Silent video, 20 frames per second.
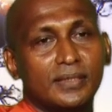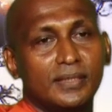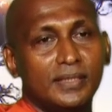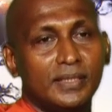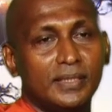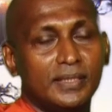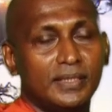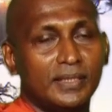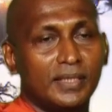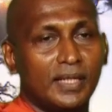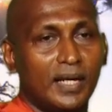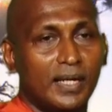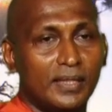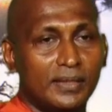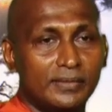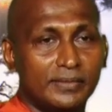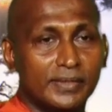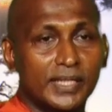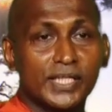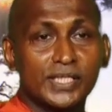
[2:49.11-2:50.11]
in
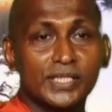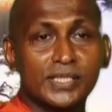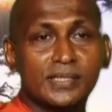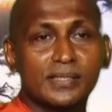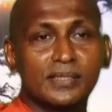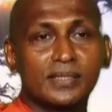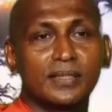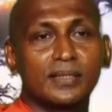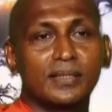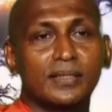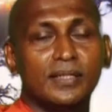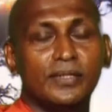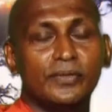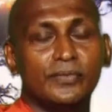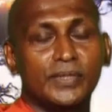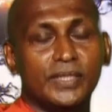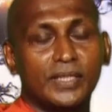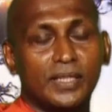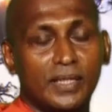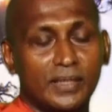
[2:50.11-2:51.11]
unrest,
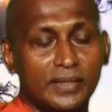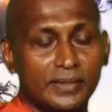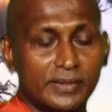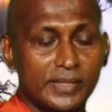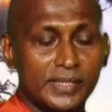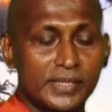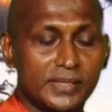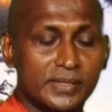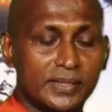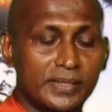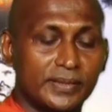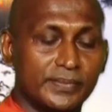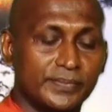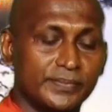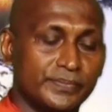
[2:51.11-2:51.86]
live in unrest.